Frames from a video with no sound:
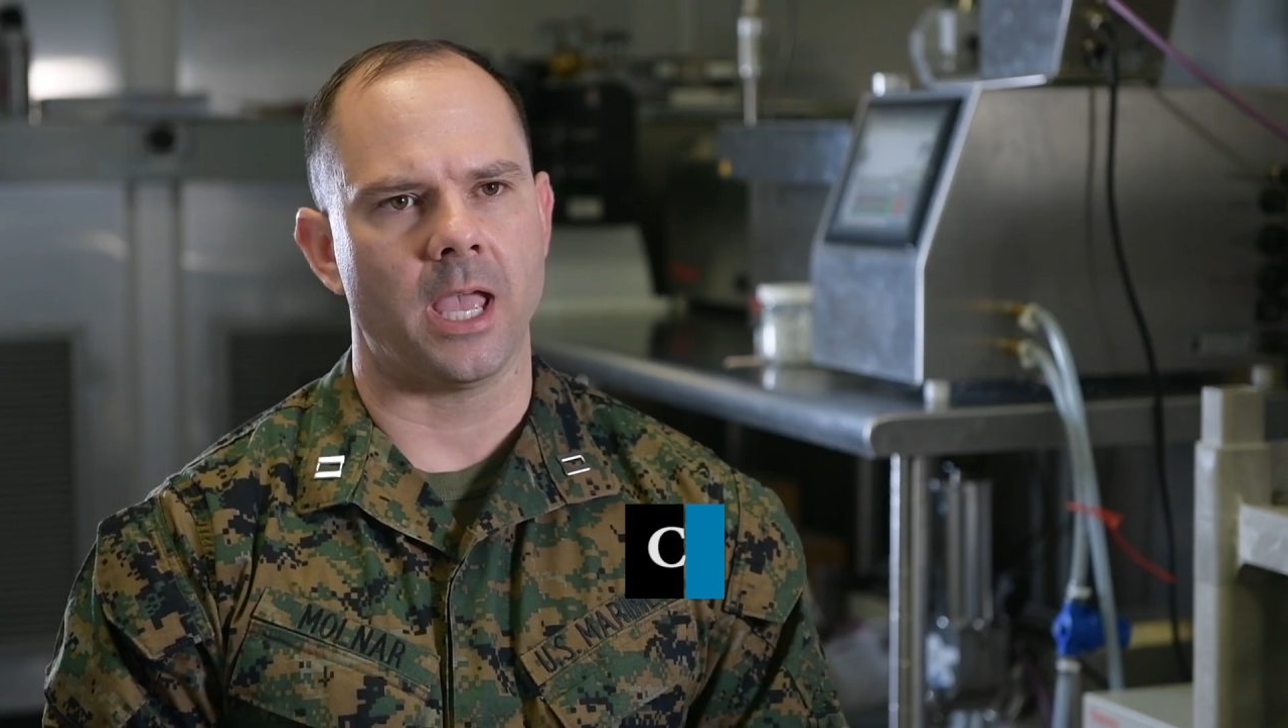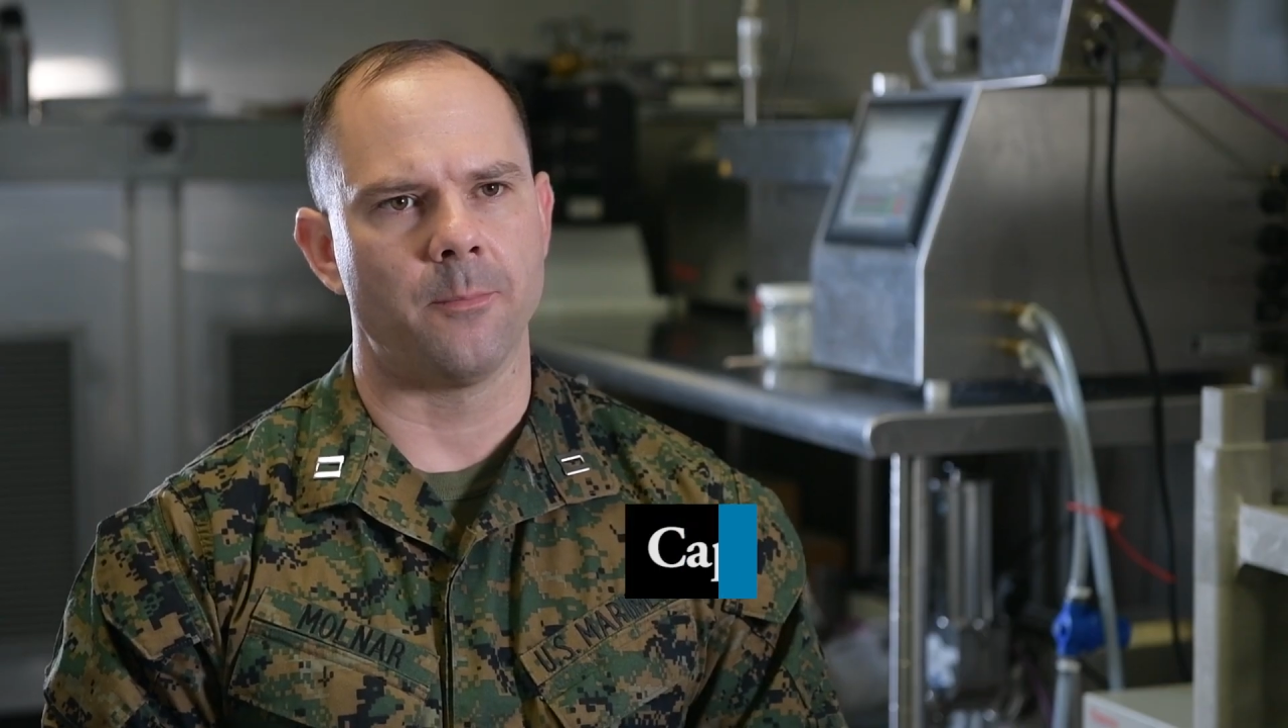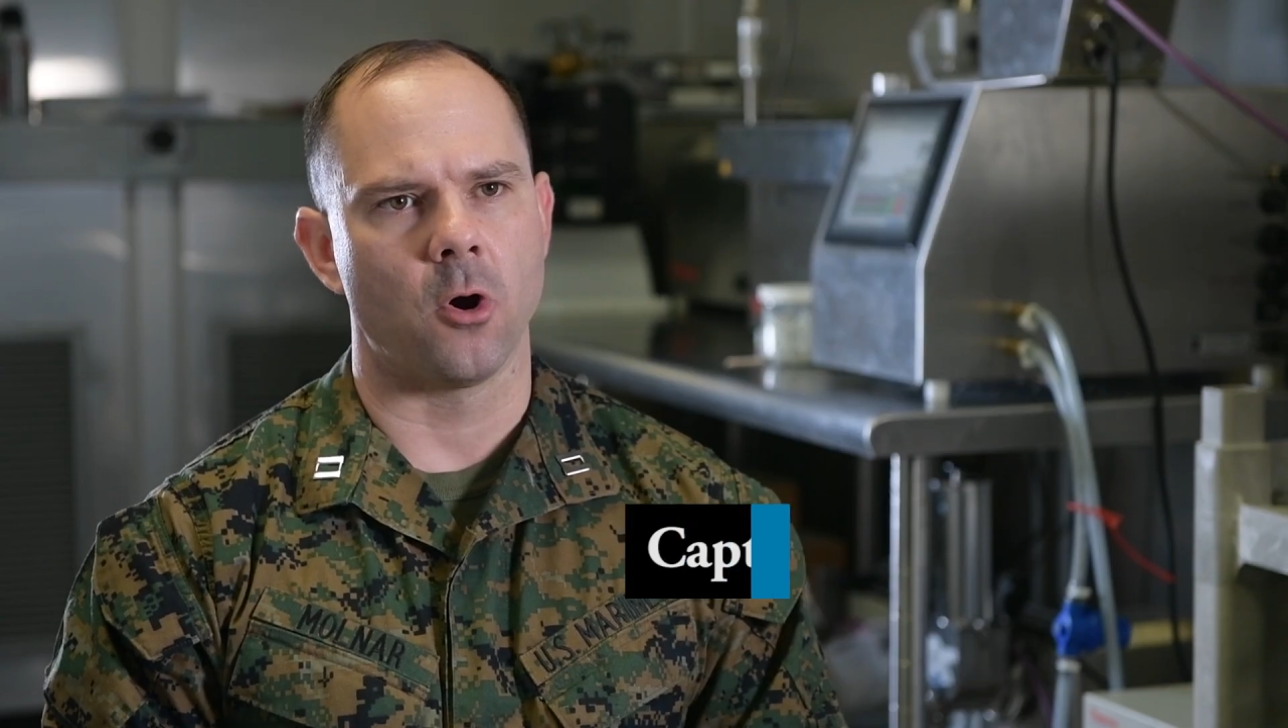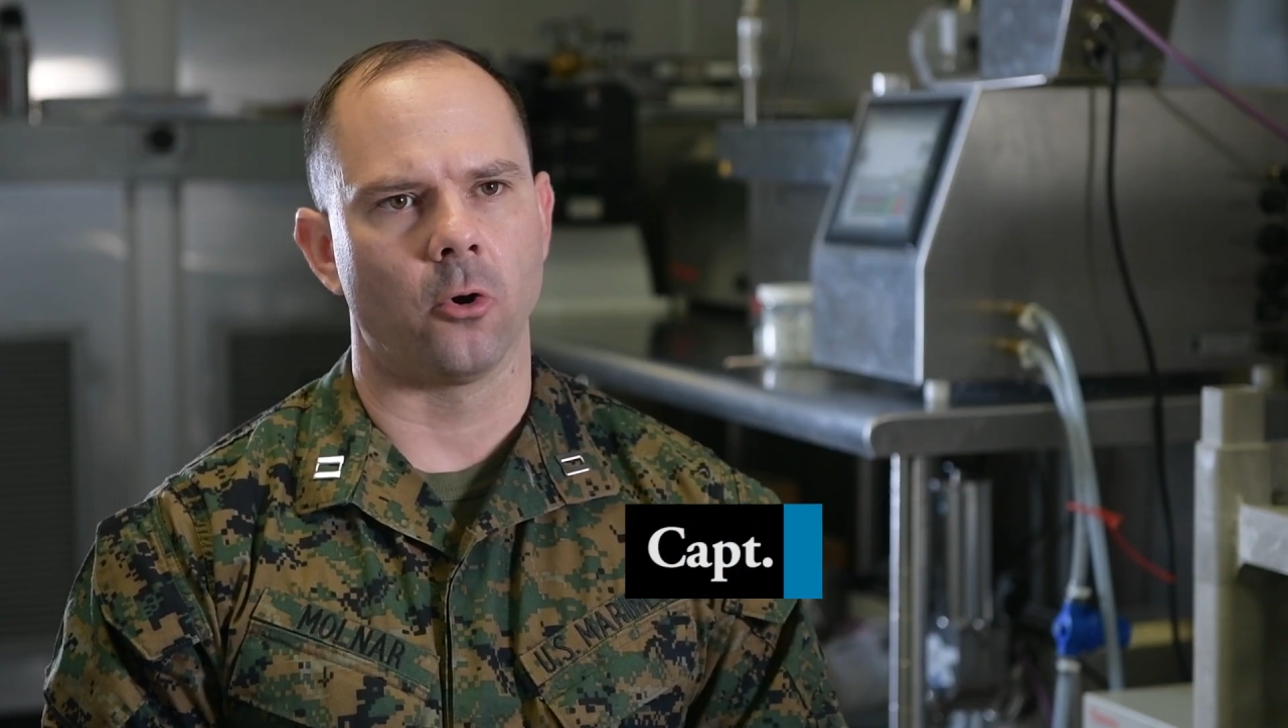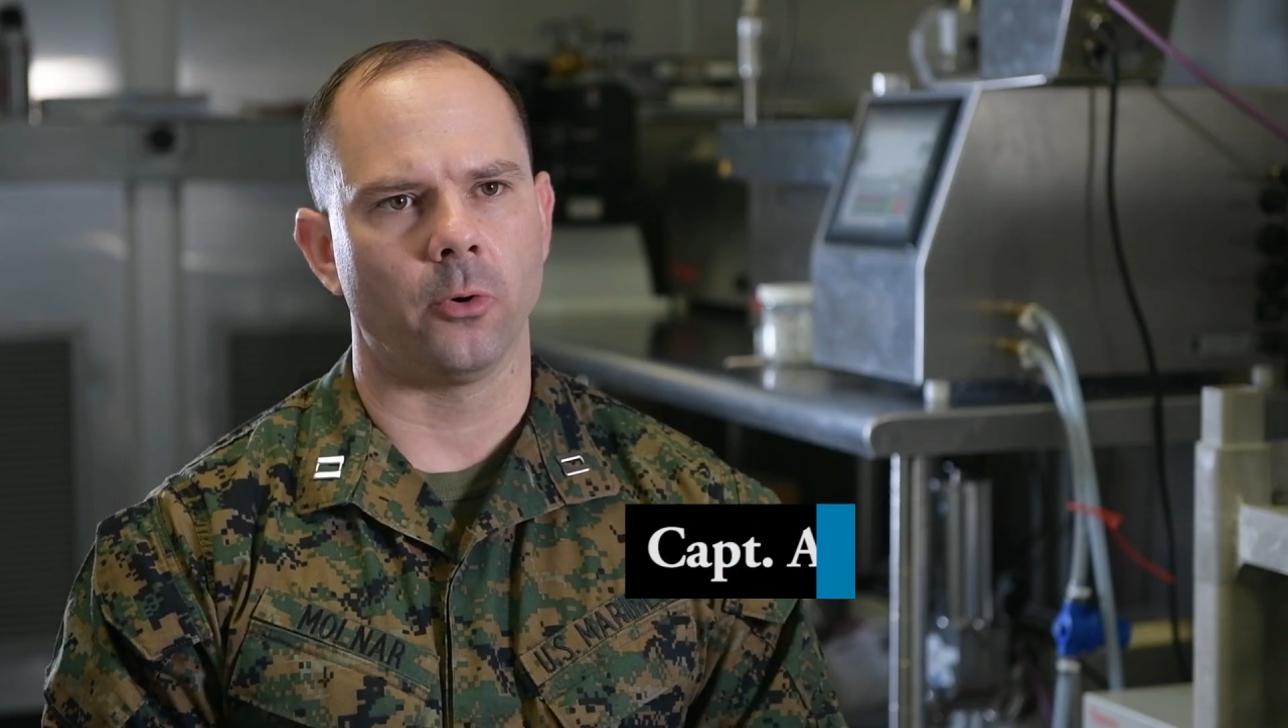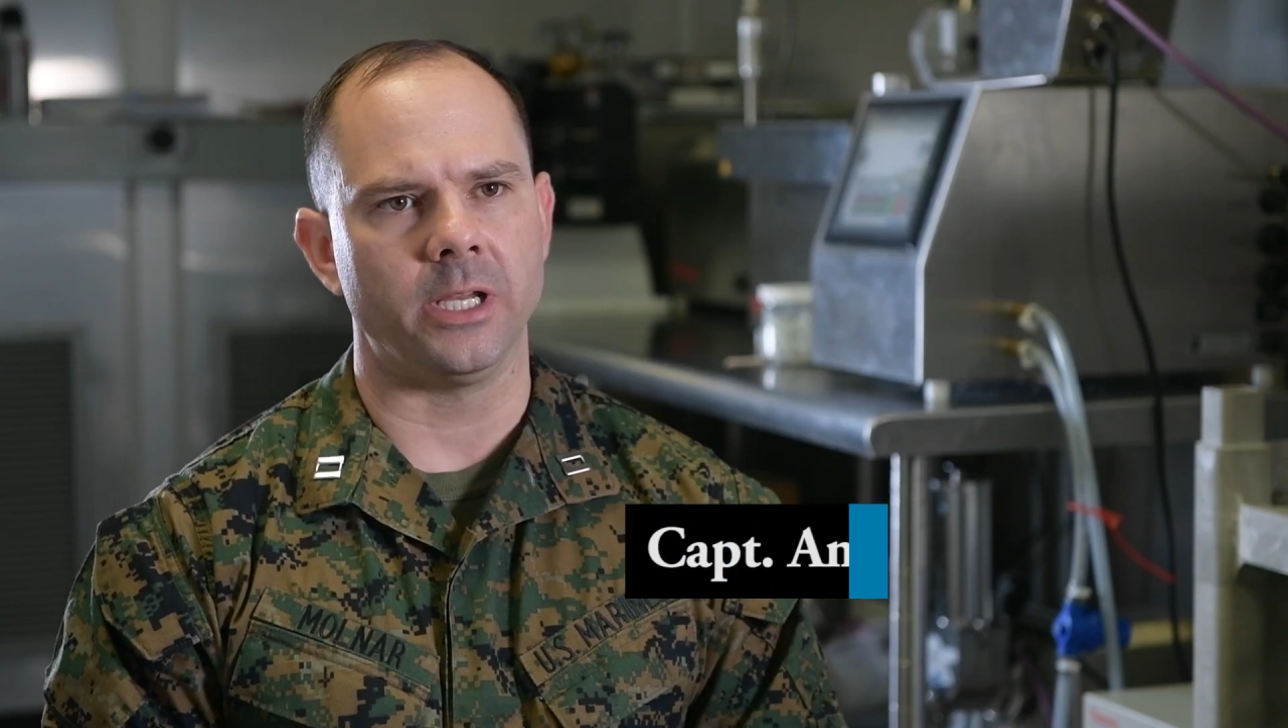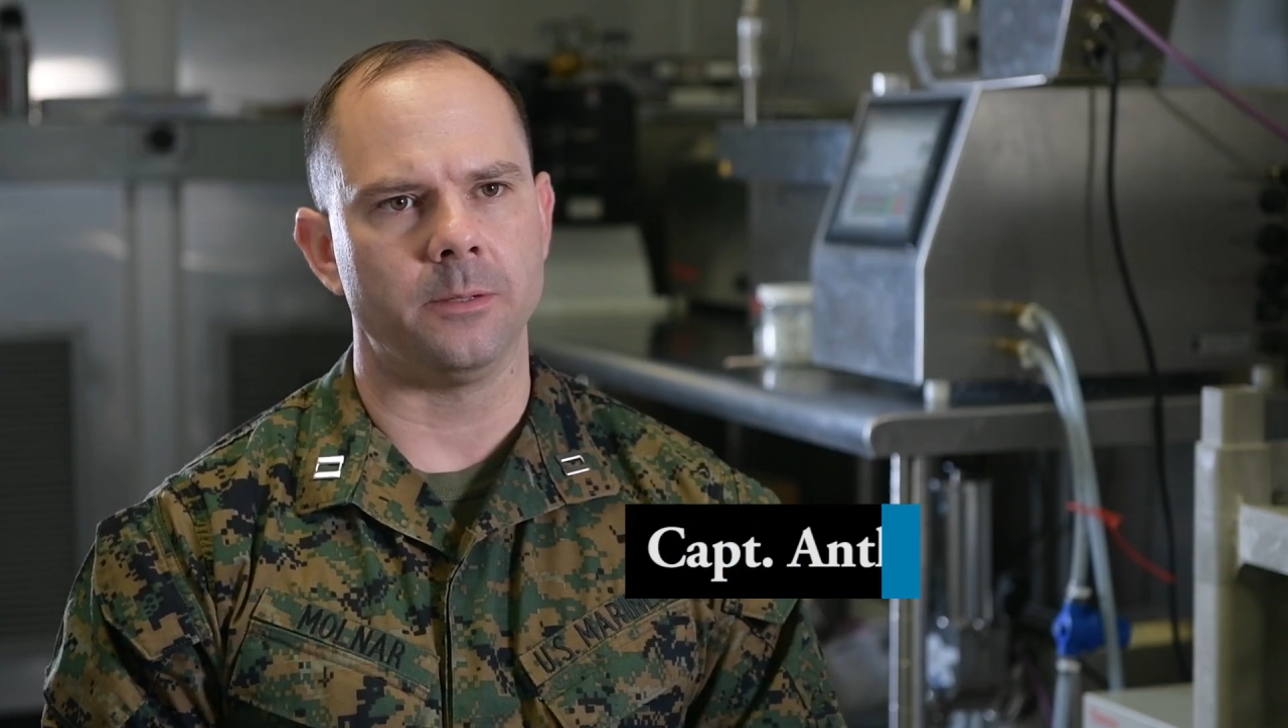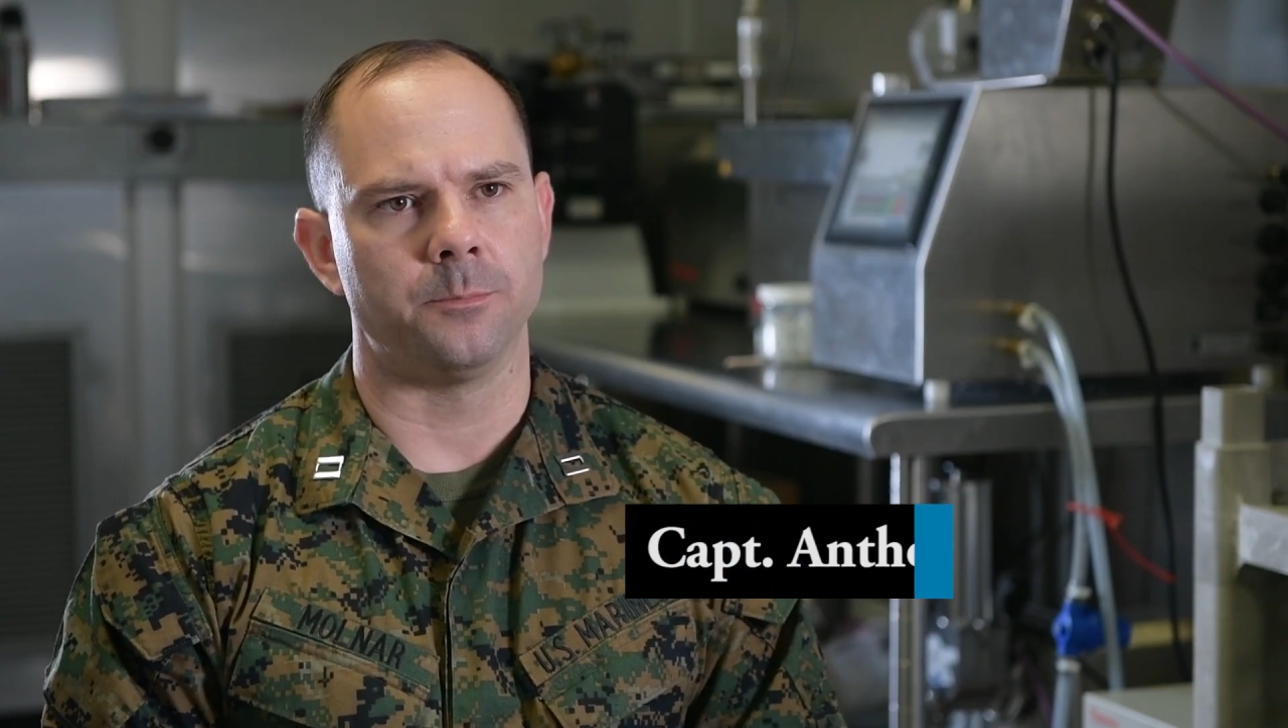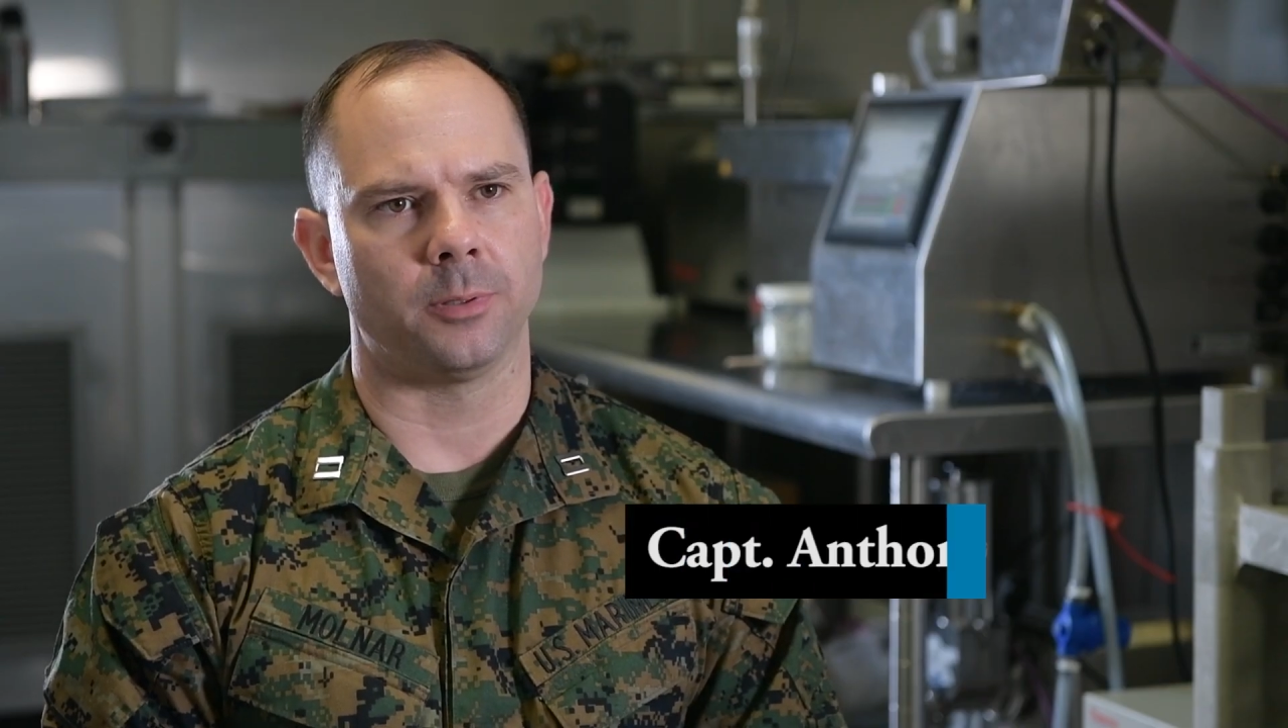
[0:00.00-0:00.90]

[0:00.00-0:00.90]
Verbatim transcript: MRE